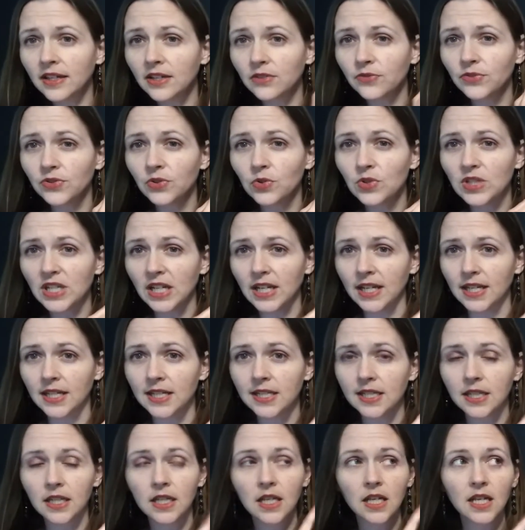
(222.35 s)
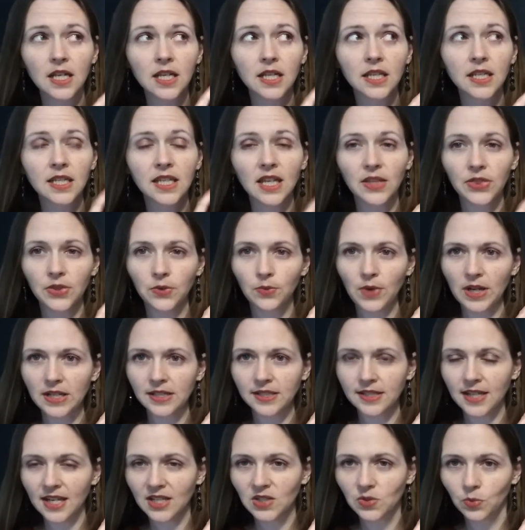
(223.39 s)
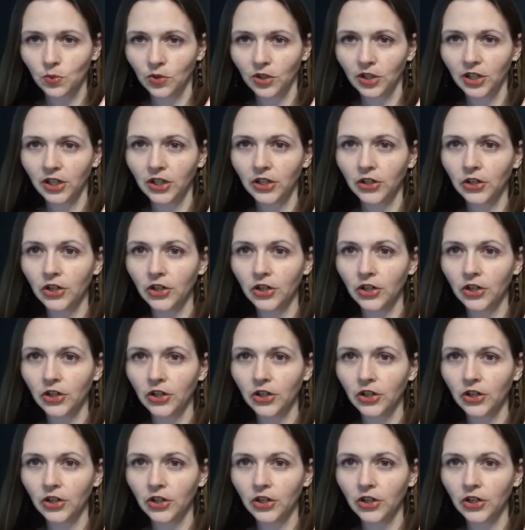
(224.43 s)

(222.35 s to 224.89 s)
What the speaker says: if you didn't get the right size wood.